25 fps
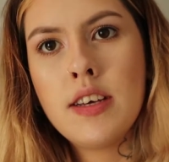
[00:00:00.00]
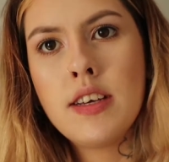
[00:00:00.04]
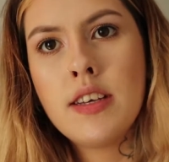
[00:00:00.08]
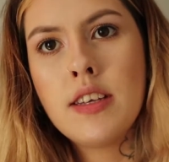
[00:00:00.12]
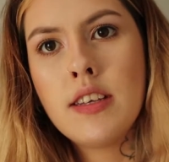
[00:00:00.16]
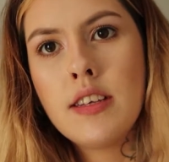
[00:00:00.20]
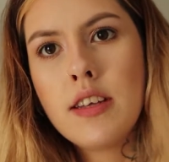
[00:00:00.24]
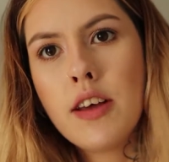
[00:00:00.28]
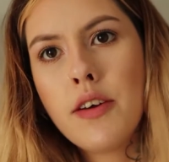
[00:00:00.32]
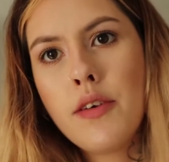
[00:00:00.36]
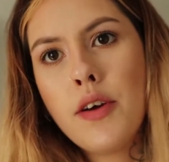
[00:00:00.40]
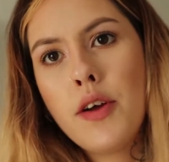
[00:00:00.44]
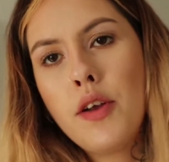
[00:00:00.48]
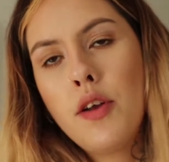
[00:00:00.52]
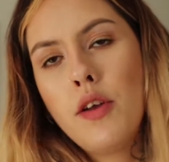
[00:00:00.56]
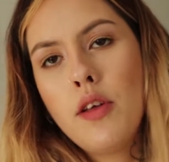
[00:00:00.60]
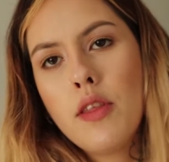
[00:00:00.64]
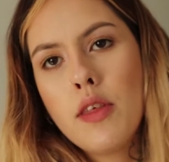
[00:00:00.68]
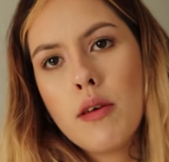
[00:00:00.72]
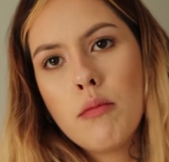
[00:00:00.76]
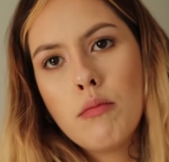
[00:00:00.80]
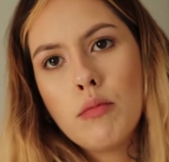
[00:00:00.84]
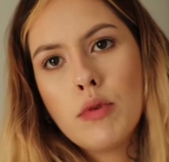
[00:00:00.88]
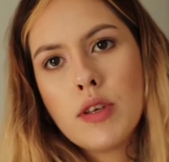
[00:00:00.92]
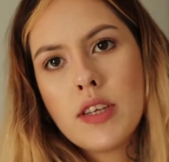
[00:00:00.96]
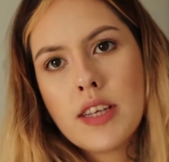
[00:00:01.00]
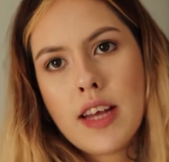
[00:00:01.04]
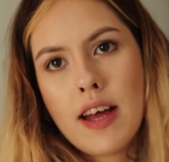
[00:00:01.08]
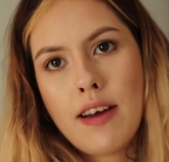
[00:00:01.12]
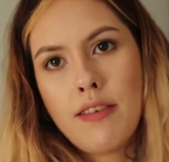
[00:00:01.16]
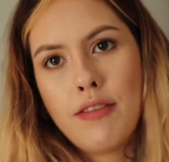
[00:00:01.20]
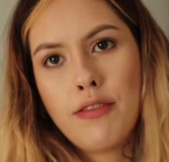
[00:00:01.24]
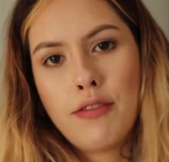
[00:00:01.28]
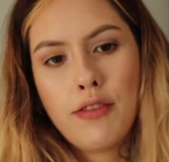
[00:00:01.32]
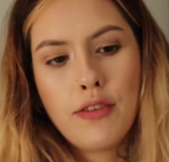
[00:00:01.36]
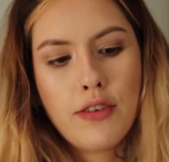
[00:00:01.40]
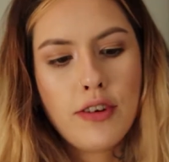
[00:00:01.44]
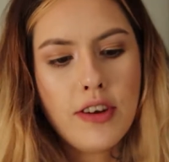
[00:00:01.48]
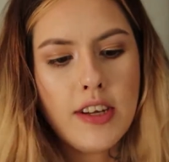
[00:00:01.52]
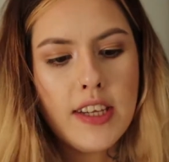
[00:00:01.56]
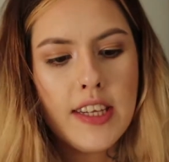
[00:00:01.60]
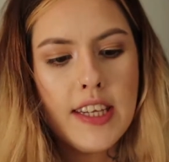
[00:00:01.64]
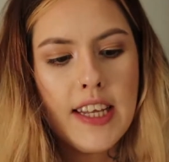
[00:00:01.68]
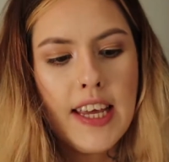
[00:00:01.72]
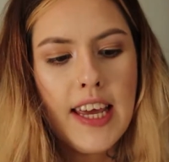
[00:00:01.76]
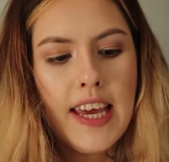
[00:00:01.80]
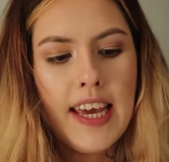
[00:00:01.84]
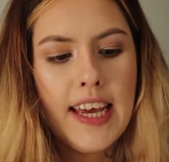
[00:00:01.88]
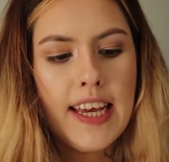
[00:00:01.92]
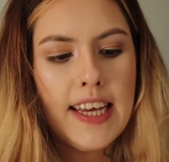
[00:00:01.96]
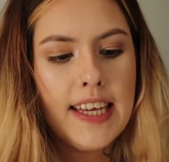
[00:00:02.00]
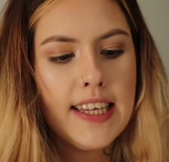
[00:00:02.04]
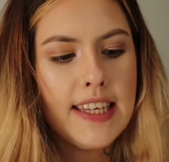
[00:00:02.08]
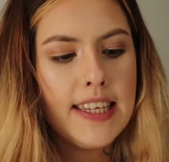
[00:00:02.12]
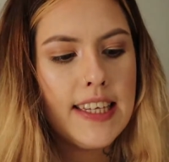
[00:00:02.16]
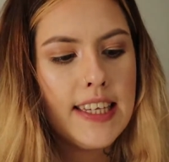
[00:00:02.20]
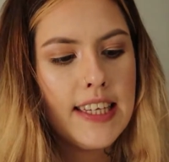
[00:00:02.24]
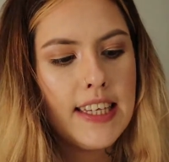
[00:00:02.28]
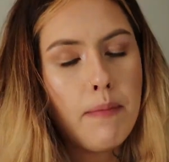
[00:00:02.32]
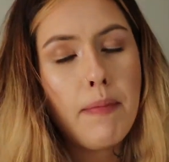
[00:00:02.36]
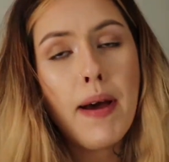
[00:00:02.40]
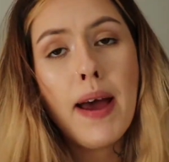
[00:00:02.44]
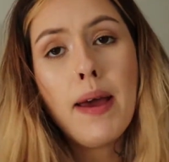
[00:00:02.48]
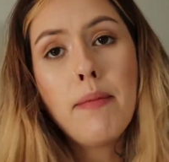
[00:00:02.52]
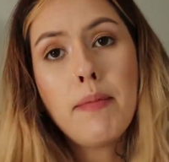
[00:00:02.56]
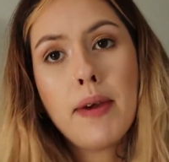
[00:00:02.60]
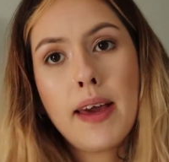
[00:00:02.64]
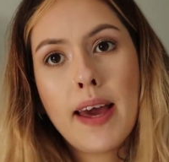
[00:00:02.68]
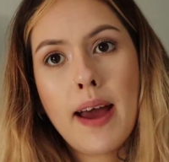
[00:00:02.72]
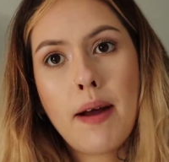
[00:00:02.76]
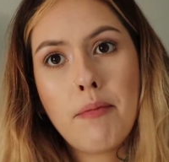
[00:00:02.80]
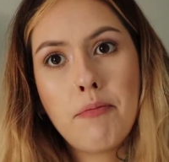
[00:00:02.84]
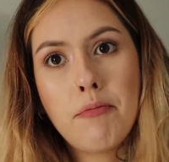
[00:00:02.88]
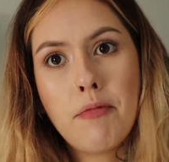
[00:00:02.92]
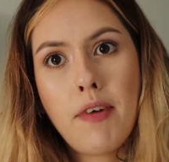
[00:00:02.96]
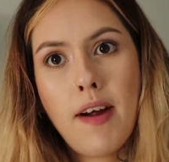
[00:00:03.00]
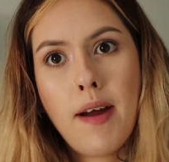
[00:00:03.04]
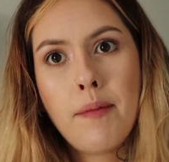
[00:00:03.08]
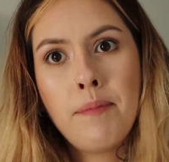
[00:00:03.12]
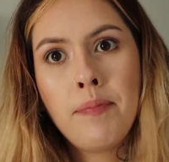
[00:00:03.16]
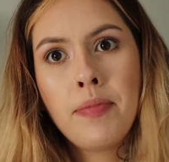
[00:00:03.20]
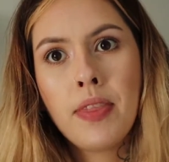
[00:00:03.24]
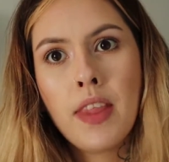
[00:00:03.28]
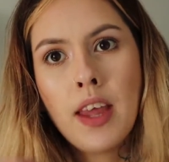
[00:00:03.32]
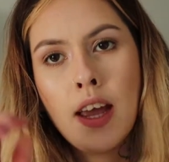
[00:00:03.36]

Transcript: So another must-have for us is the baby camera.